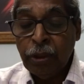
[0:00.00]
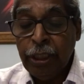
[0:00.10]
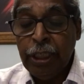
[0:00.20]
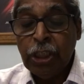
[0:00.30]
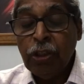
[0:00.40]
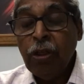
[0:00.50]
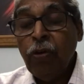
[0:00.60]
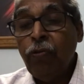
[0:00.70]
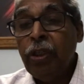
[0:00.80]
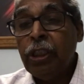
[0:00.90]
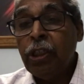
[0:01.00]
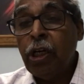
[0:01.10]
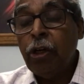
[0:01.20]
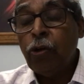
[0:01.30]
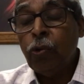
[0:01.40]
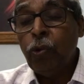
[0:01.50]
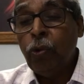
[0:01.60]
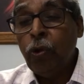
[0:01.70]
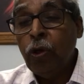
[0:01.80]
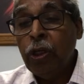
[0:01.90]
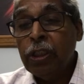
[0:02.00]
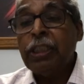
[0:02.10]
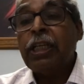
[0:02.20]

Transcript: is with regard to the